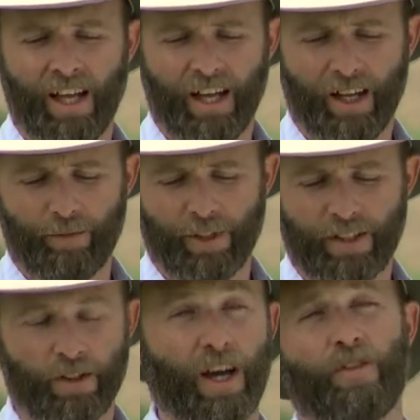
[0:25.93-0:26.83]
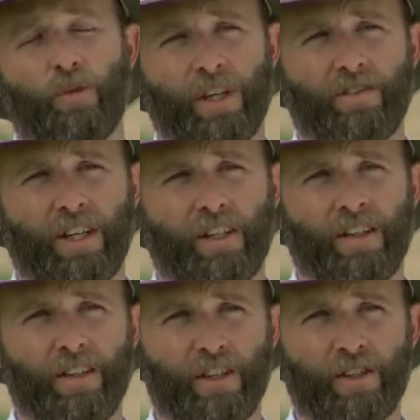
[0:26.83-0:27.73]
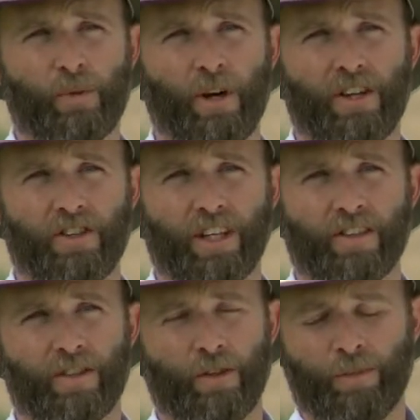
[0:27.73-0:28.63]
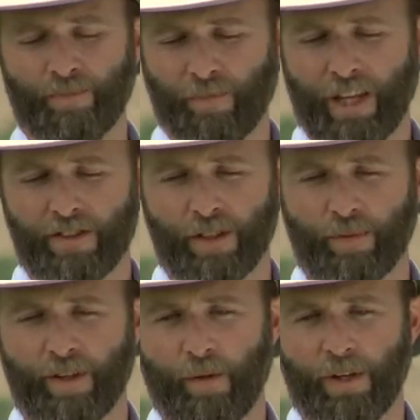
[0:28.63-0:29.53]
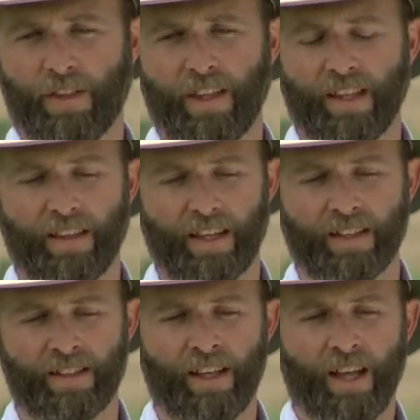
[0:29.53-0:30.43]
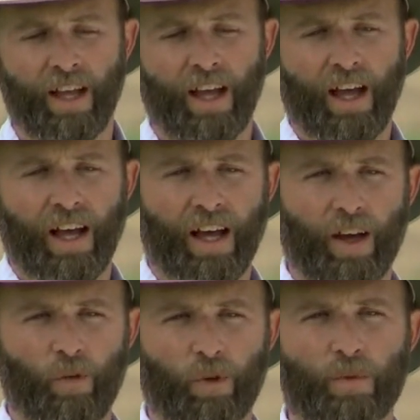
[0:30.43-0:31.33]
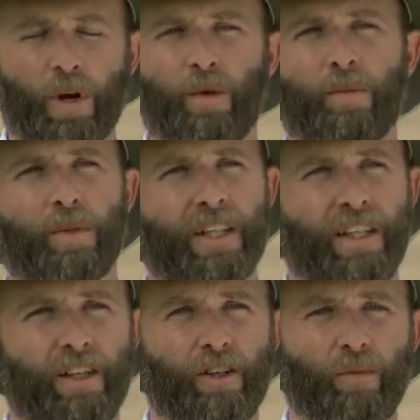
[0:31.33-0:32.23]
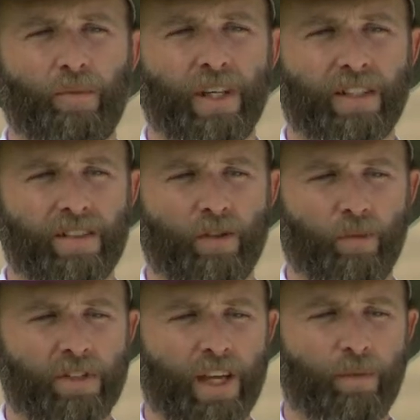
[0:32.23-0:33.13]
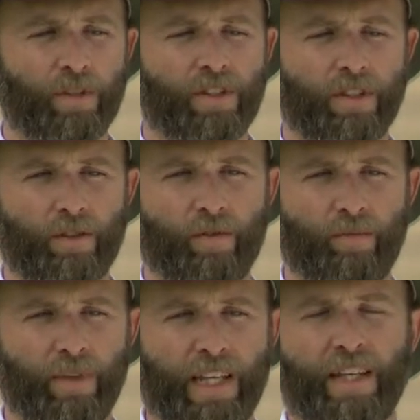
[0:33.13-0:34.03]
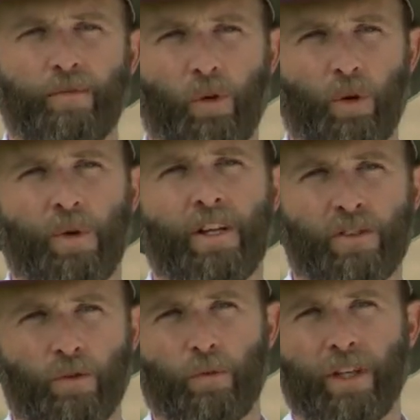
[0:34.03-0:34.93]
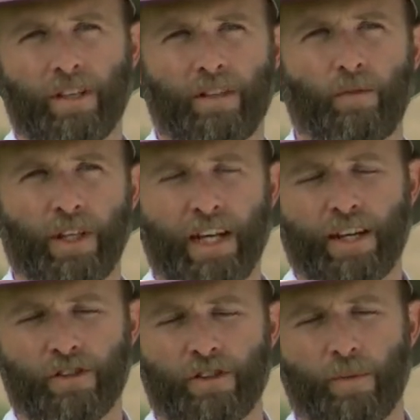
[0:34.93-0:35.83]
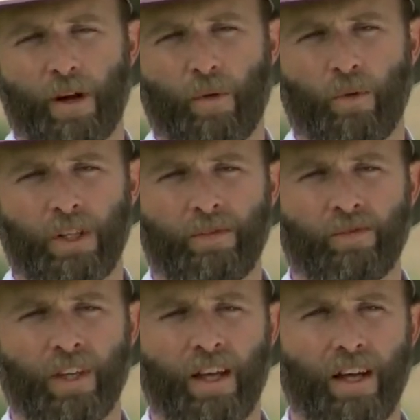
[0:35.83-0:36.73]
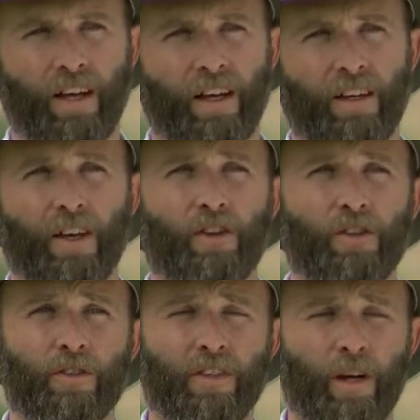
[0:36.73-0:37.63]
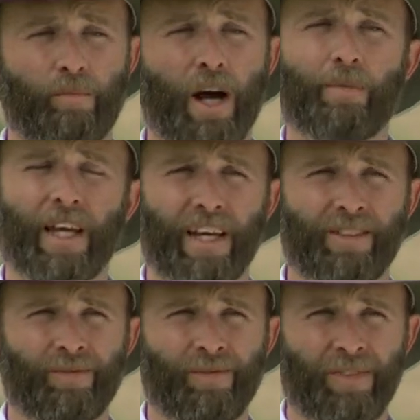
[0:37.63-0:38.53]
until after we had done this project. So that's something that we think that was probably here, but was able to be in more abundance where we could actually spot one. Another is bobcat.